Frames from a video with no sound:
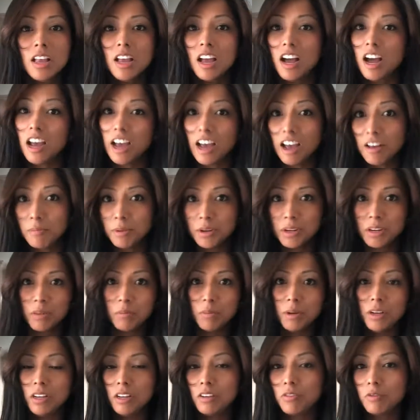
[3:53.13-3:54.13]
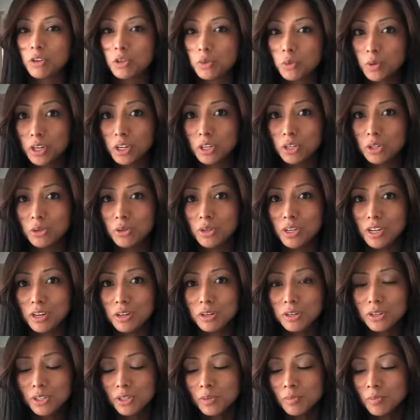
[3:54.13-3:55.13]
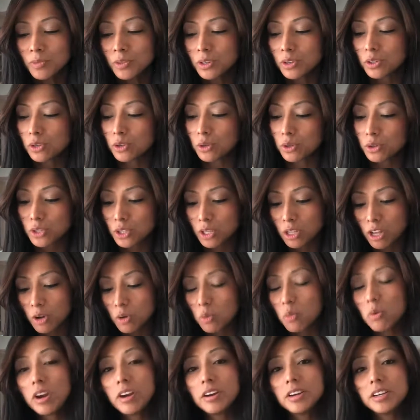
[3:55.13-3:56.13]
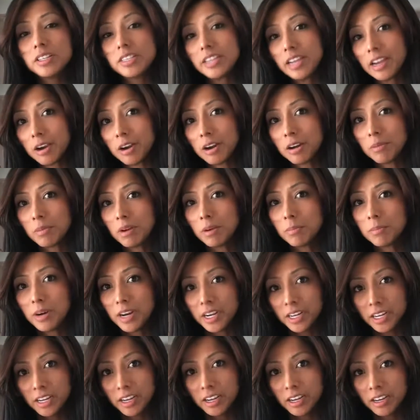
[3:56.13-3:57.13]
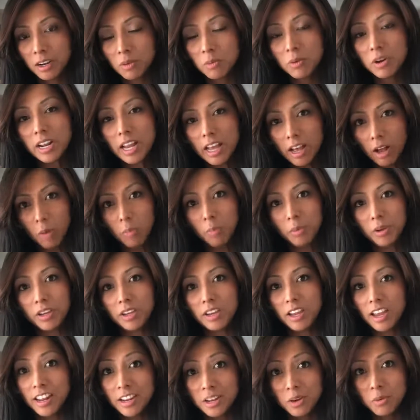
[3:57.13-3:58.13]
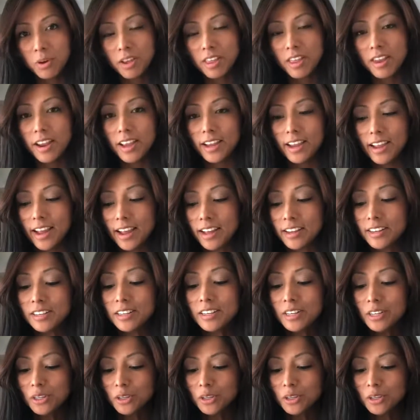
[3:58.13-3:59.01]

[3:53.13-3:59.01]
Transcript: I have been competing for 22 years. So there's a lot of wear and tear in my body, and I want to help it any way that I can.